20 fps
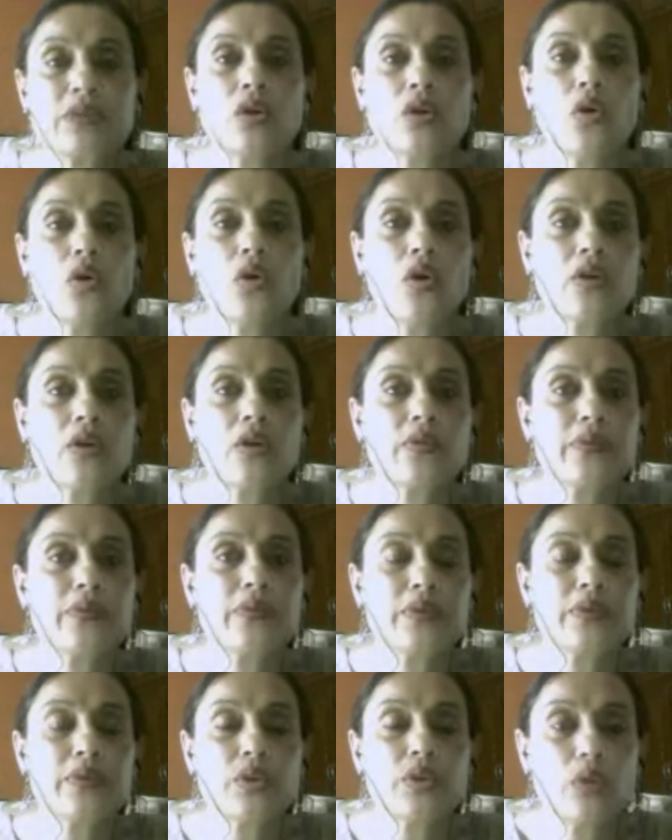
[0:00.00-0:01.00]
or
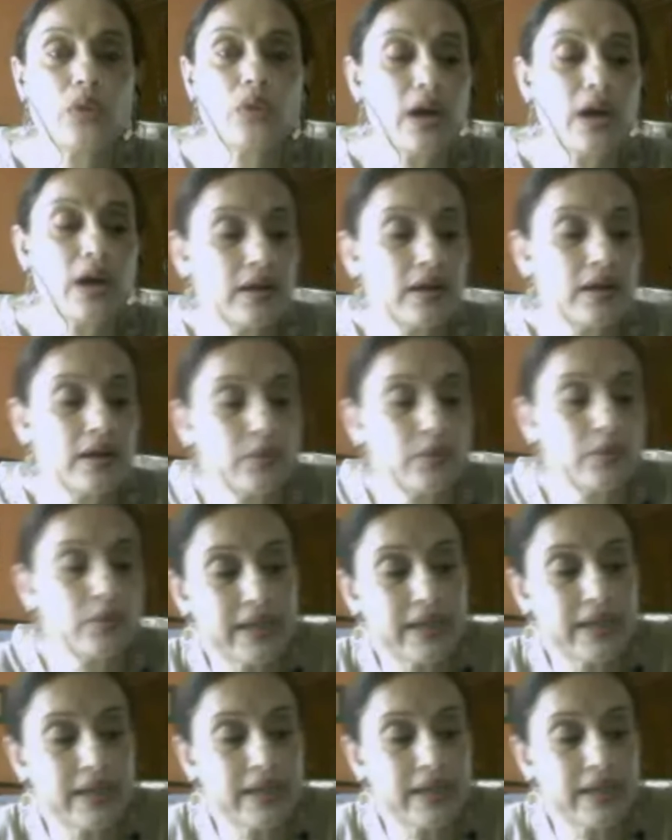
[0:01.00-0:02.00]
you are
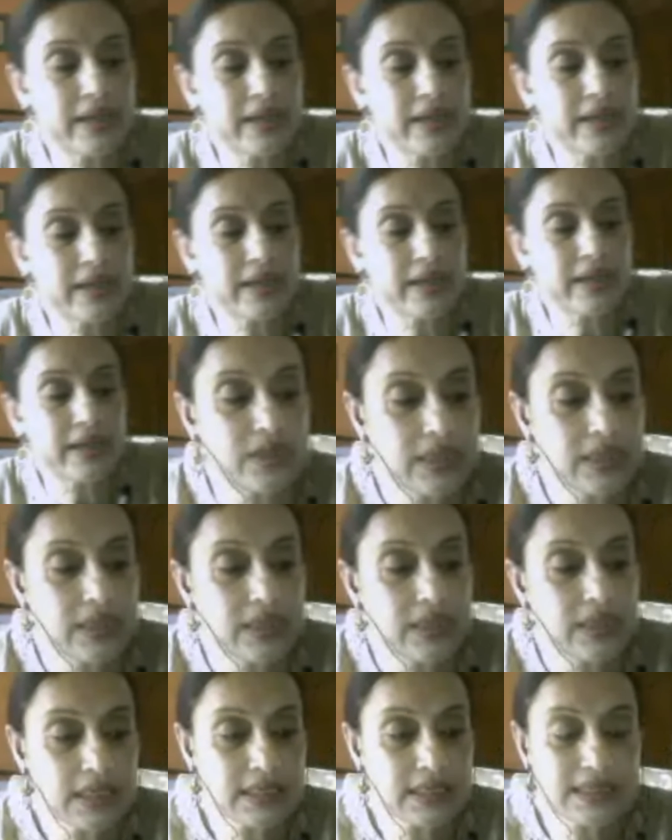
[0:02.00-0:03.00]
waiting for
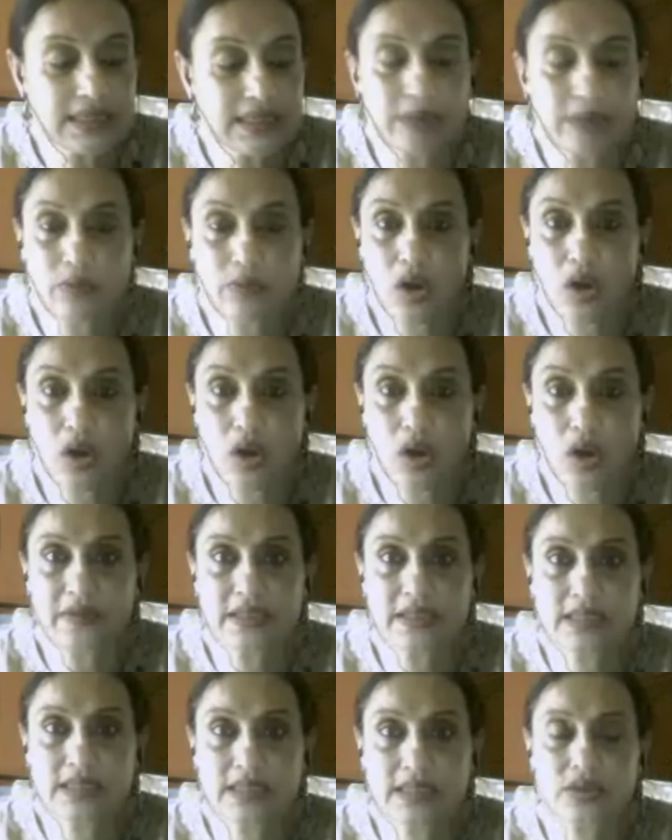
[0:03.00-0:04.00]
some
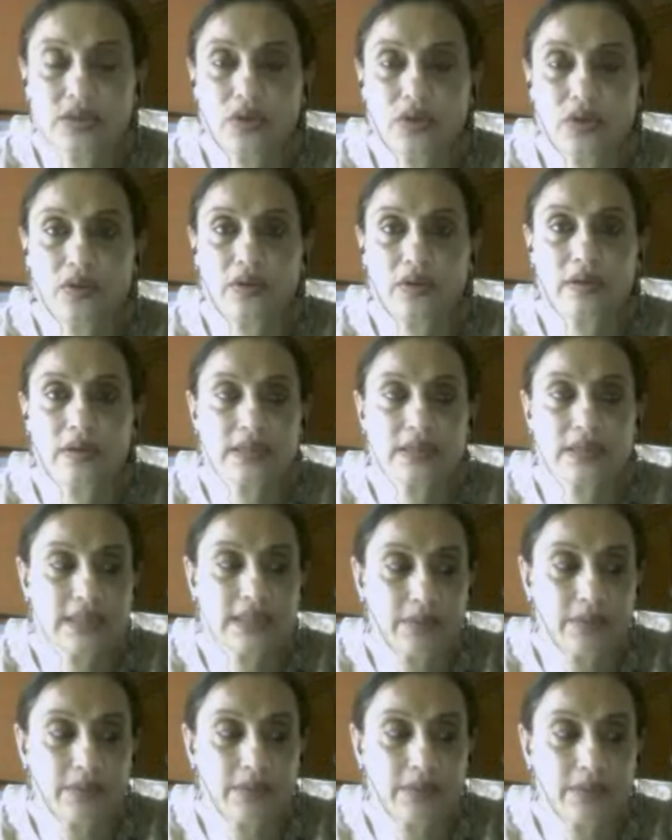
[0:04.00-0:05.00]
office or
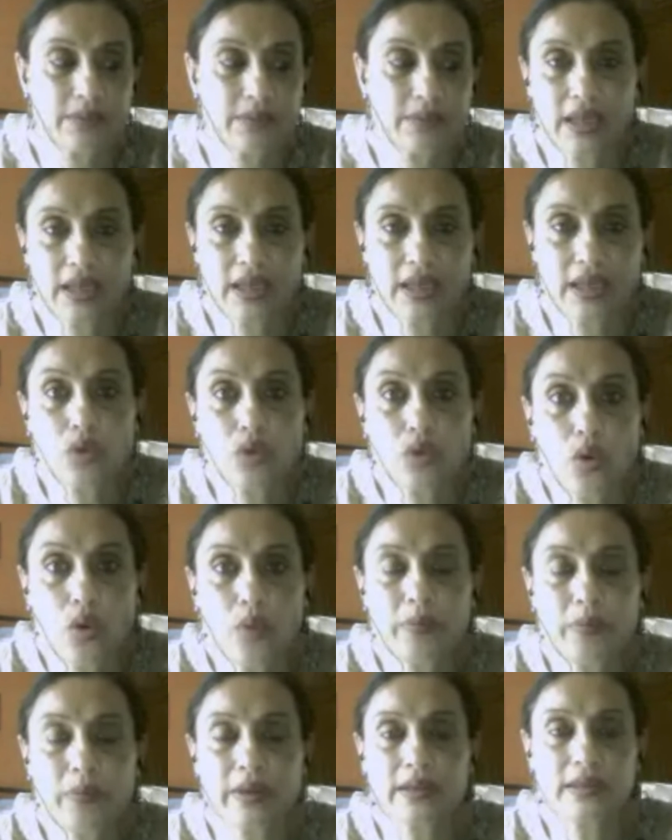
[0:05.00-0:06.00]
something to
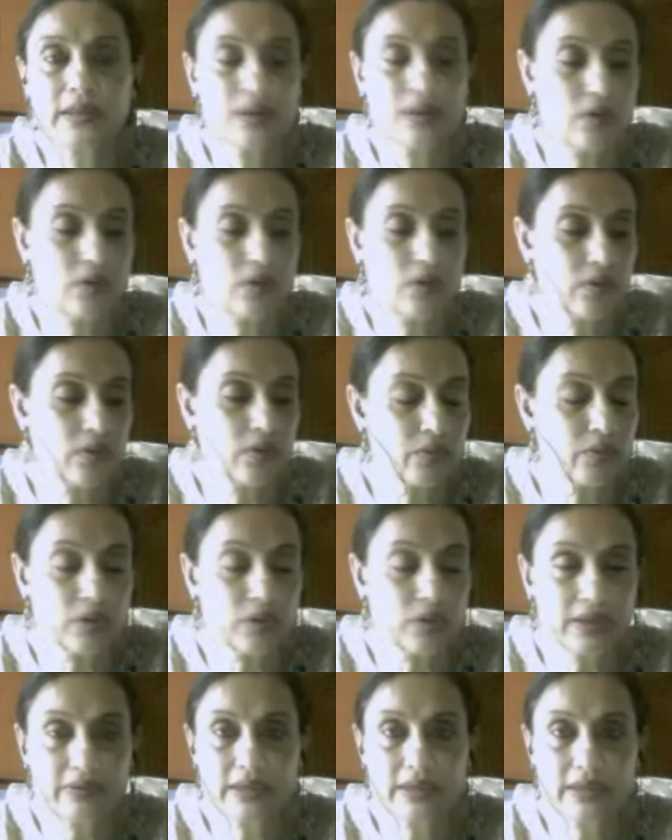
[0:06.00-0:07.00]
open or
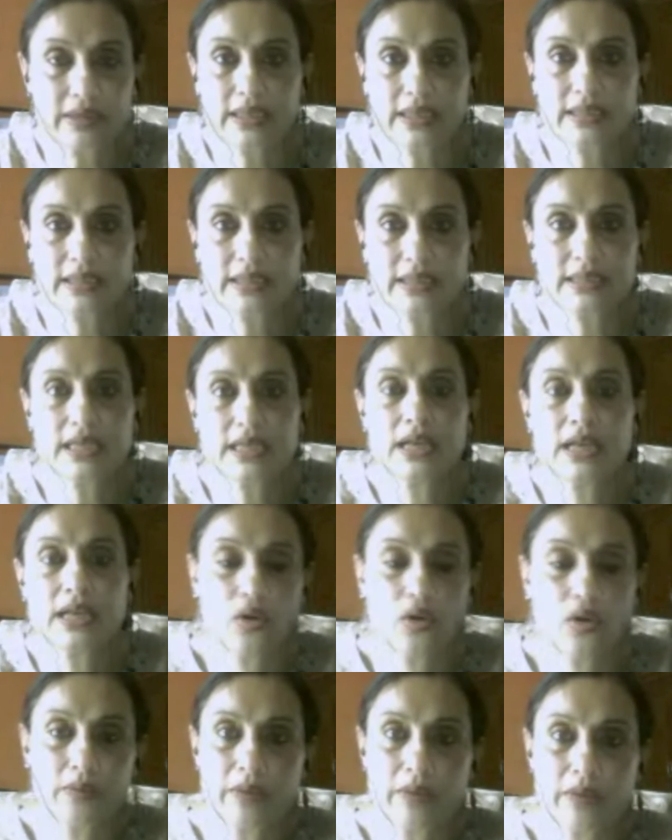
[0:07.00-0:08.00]
whatever it is,
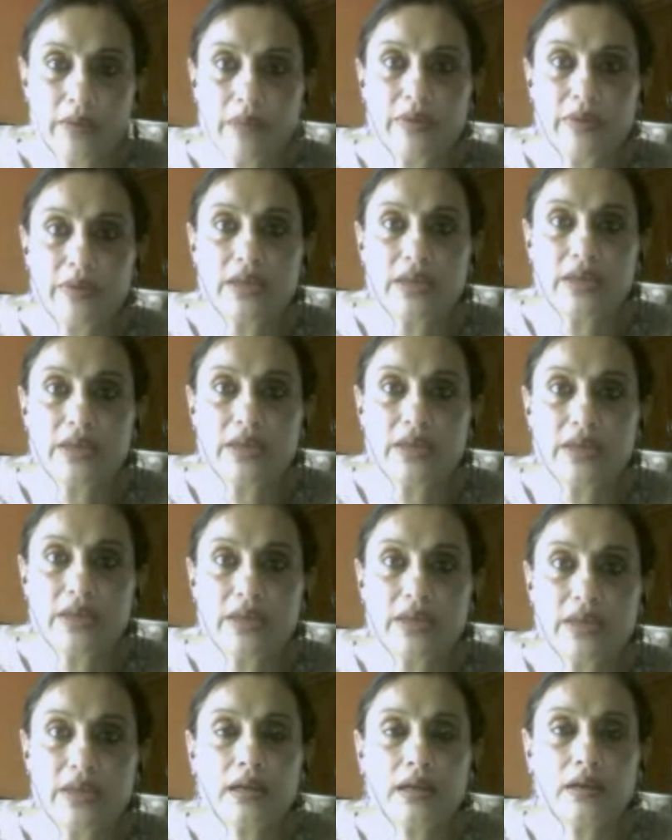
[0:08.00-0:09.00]
or maybe you
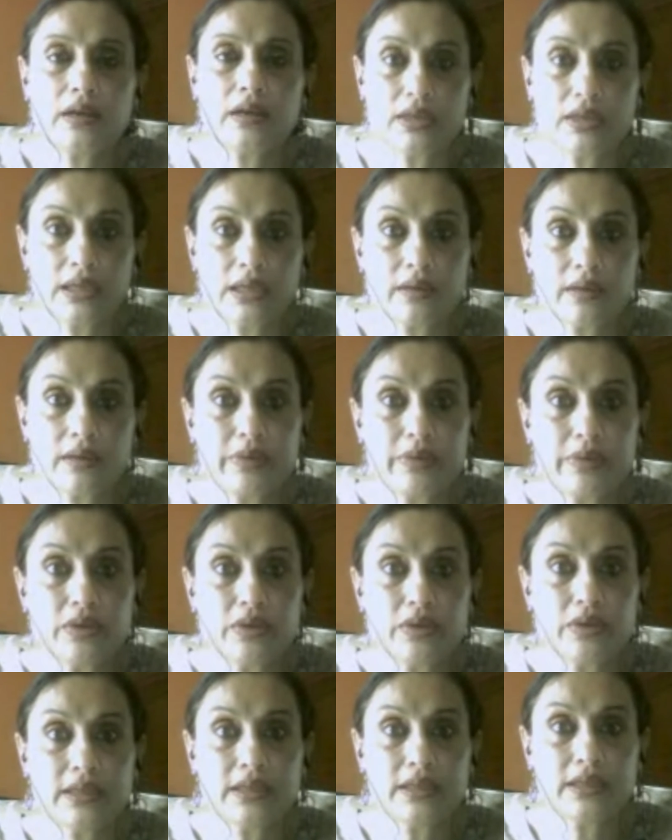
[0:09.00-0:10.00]
are on the
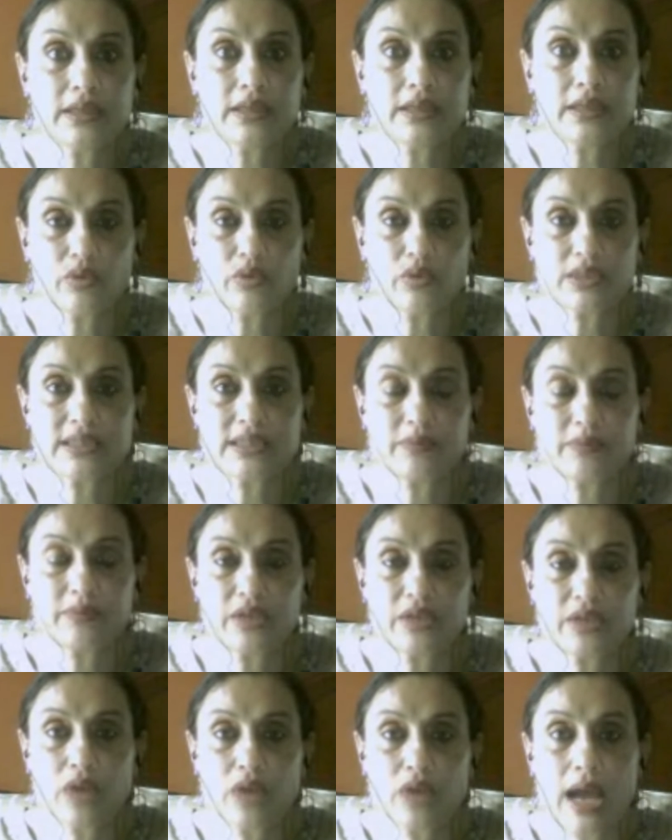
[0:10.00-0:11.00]
computer and you want
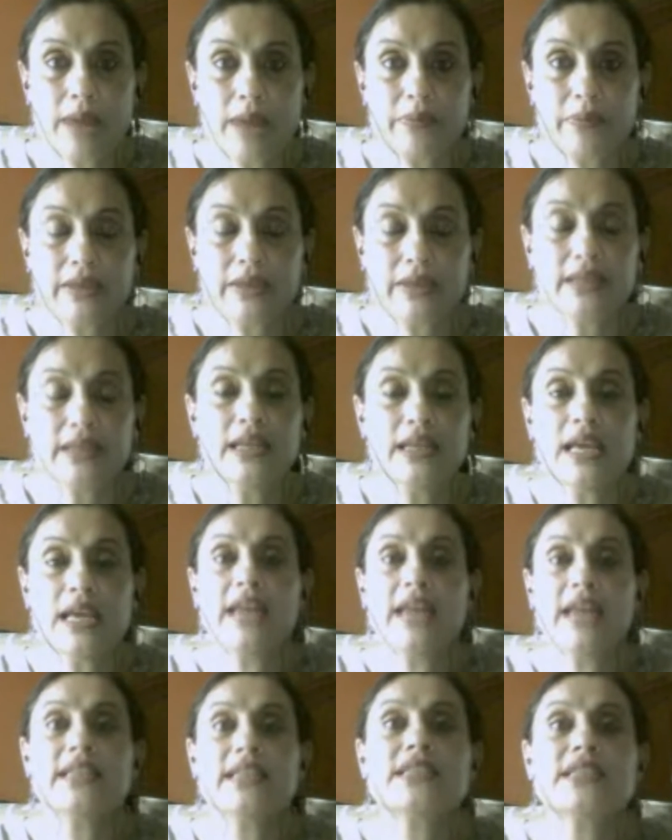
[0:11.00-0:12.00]
something to happen
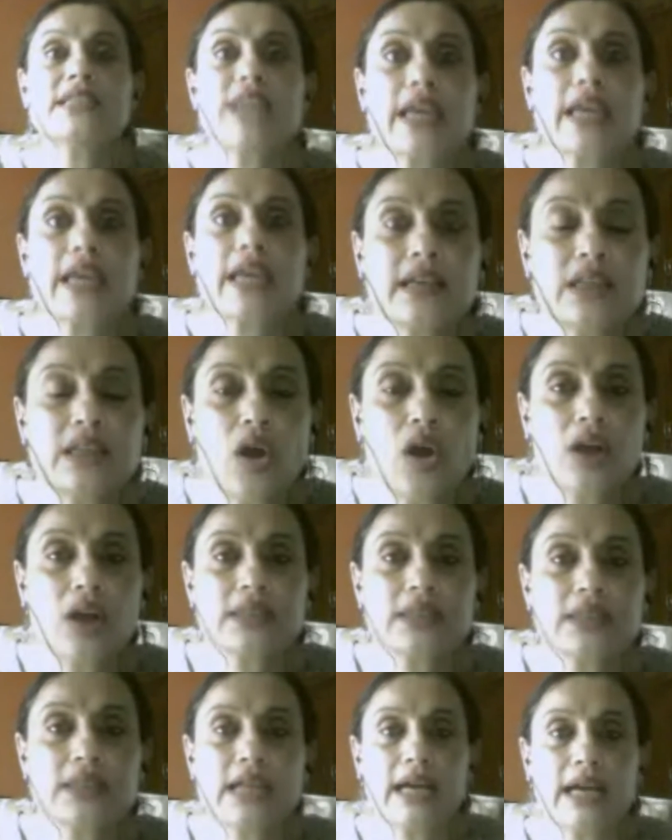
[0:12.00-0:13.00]
and it's taking a
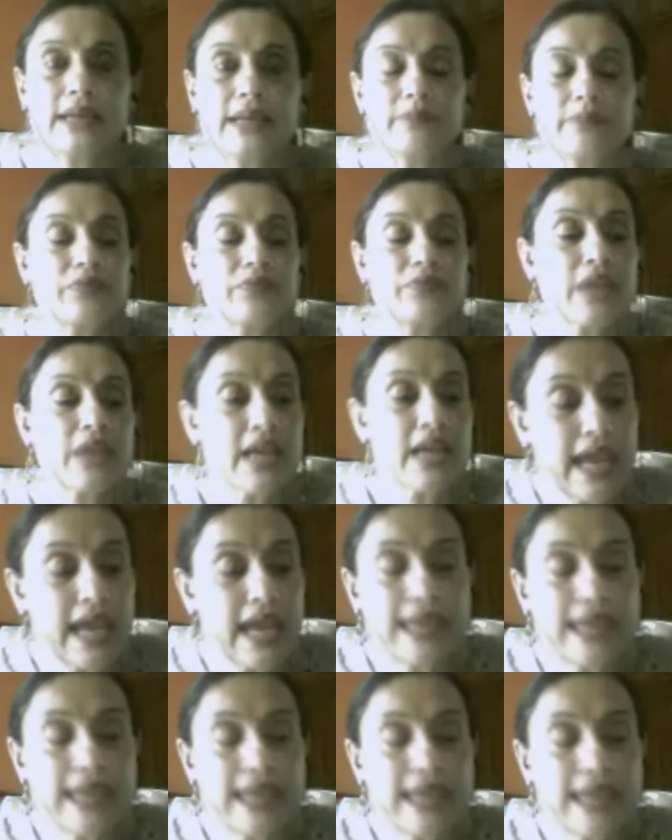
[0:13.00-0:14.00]
long time.
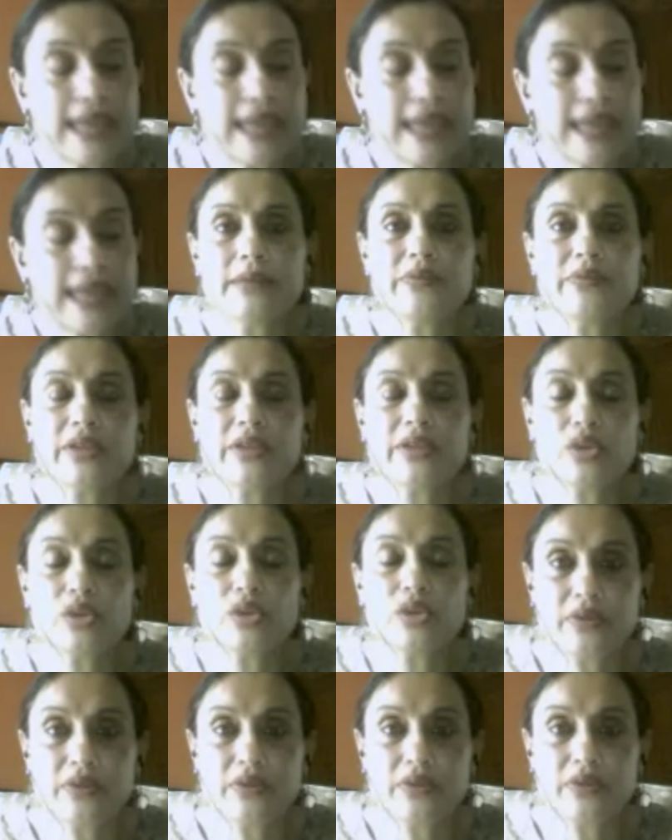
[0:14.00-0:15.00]
Anytime when you
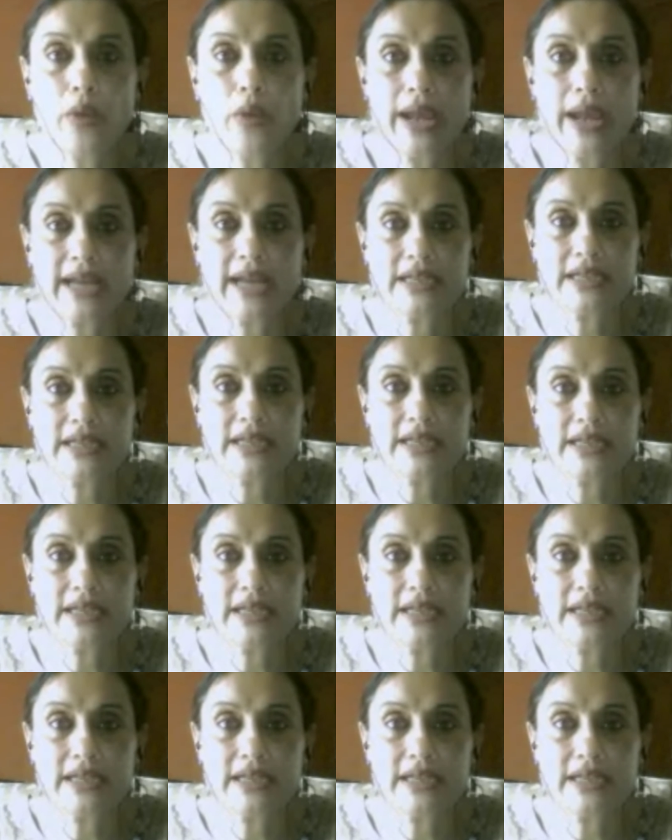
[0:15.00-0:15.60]
have to wait,